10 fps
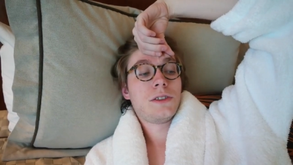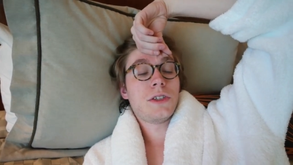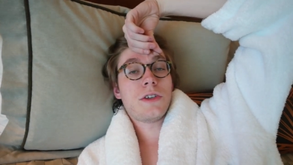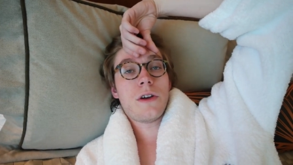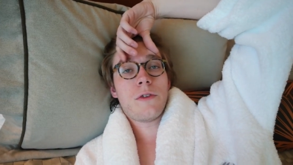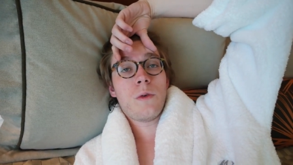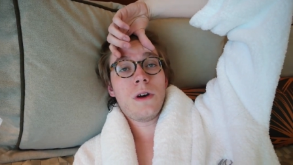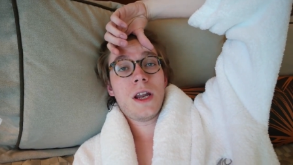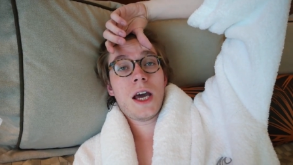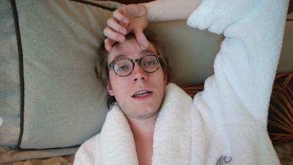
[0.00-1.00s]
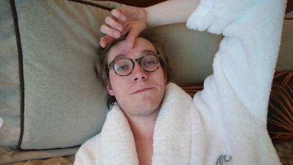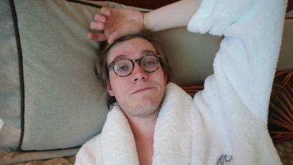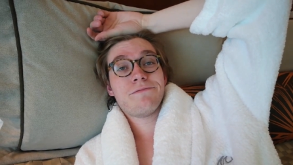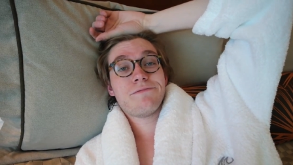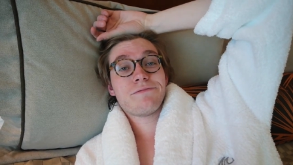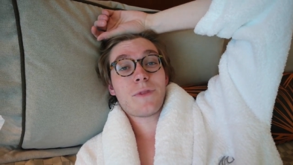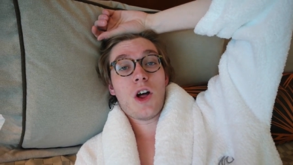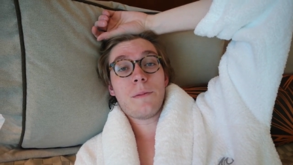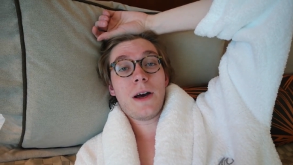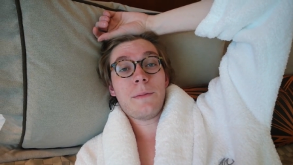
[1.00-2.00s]
Just here for one night,
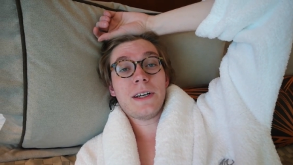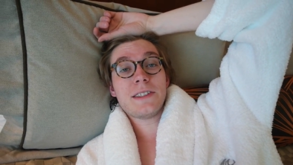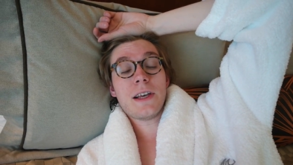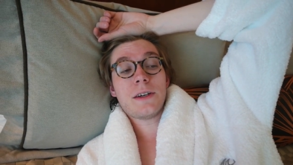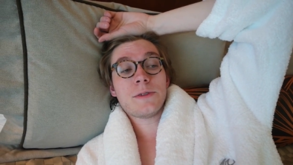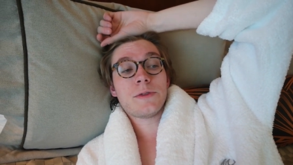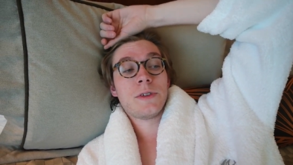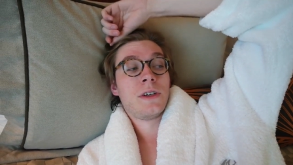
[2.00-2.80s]
all by myself.